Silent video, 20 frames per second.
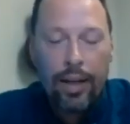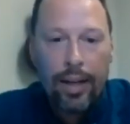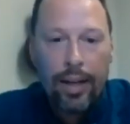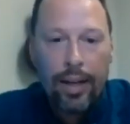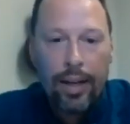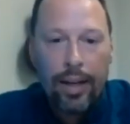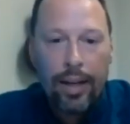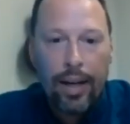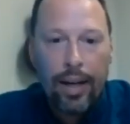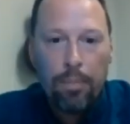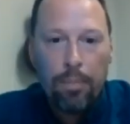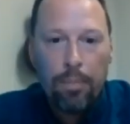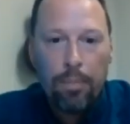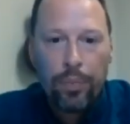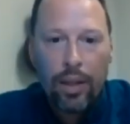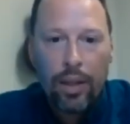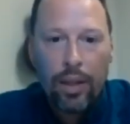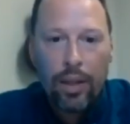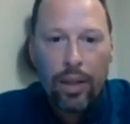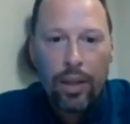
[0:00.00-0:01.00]

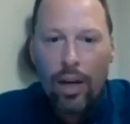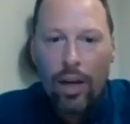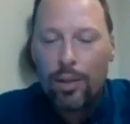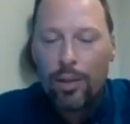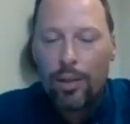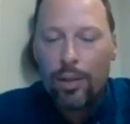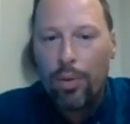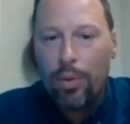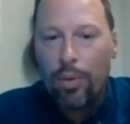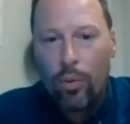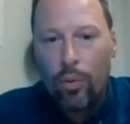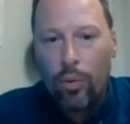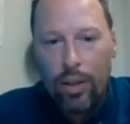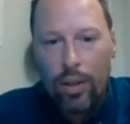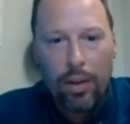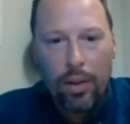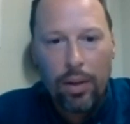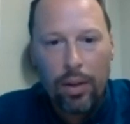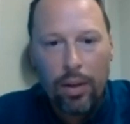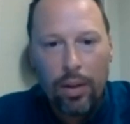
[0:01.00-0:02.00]
I spoke with
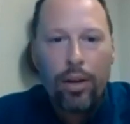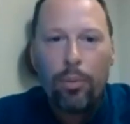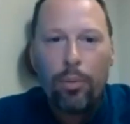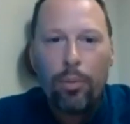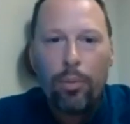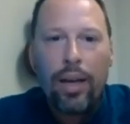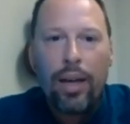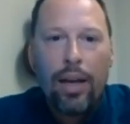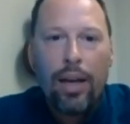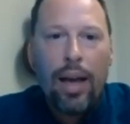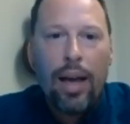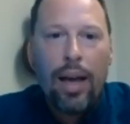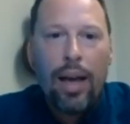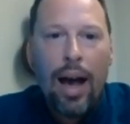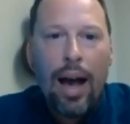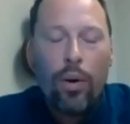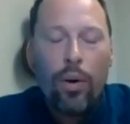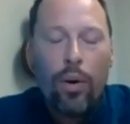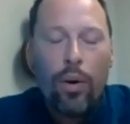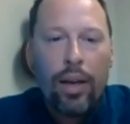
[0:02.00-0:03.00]
them a little bit
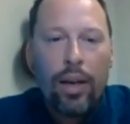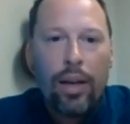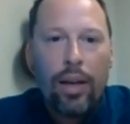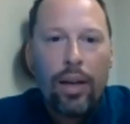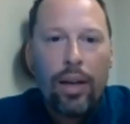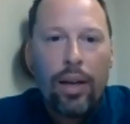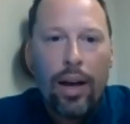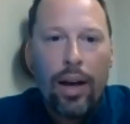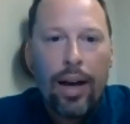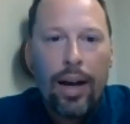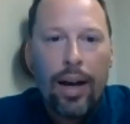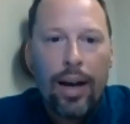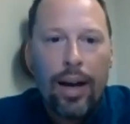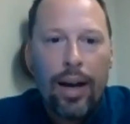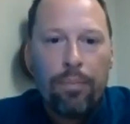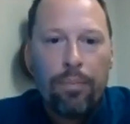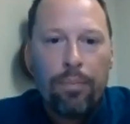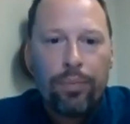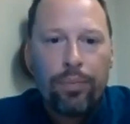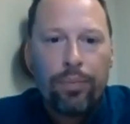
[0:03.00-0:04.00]
out in
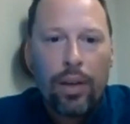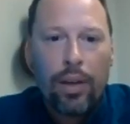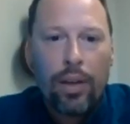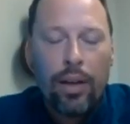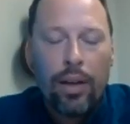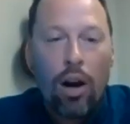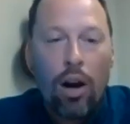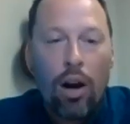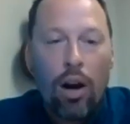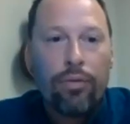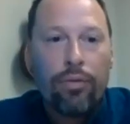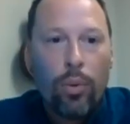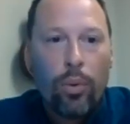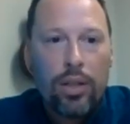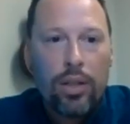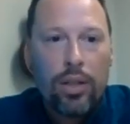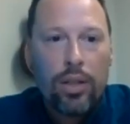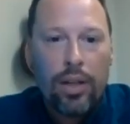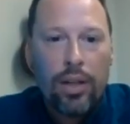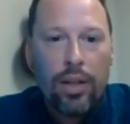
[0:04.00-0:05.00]
at R4
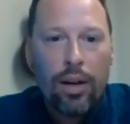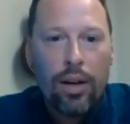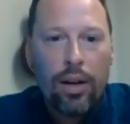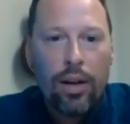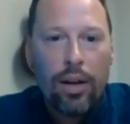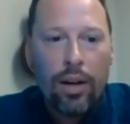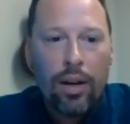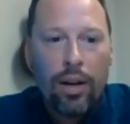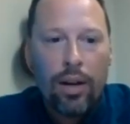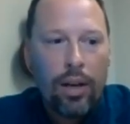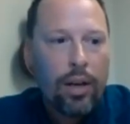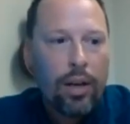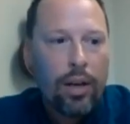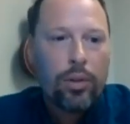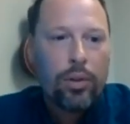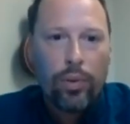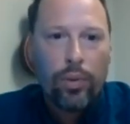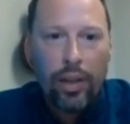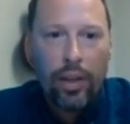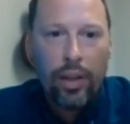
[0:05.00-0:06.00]
this year,
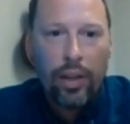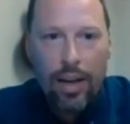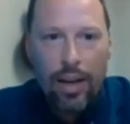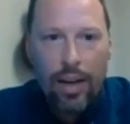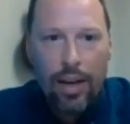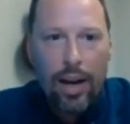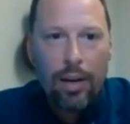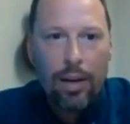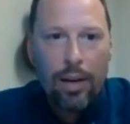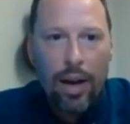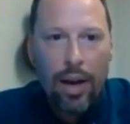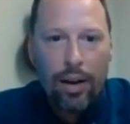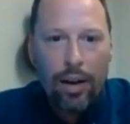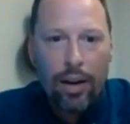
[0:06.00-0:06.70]
was really excited about it,